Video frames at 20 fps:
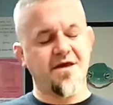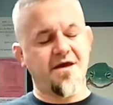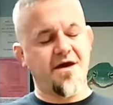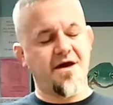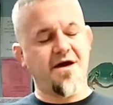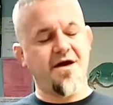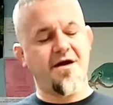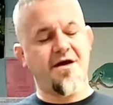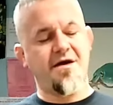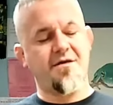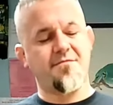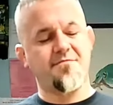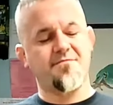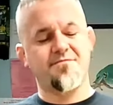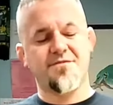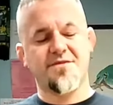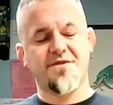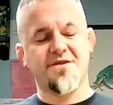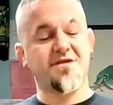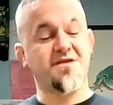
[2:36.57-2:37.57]

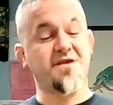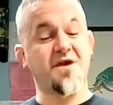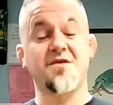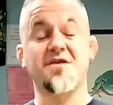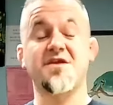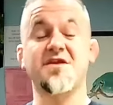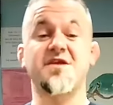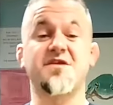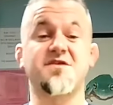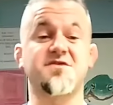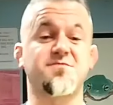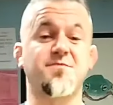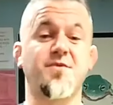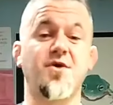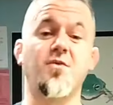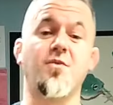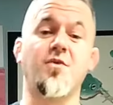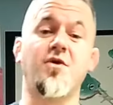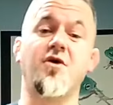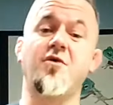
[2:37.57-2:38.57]
They only need a
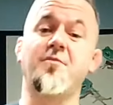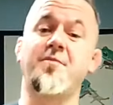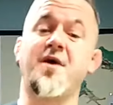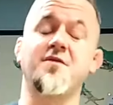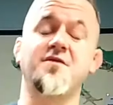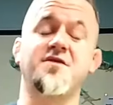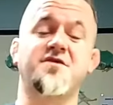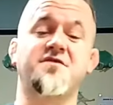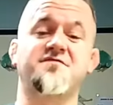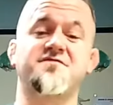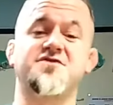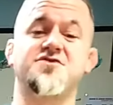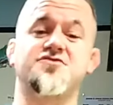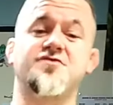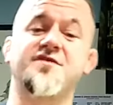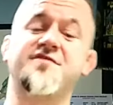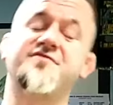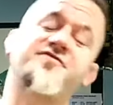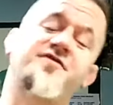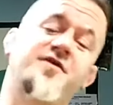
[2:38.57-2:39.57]
small water bowl enough to
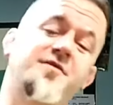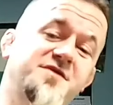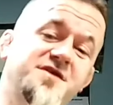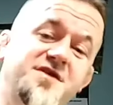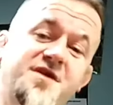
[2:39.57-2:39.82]
drink from. They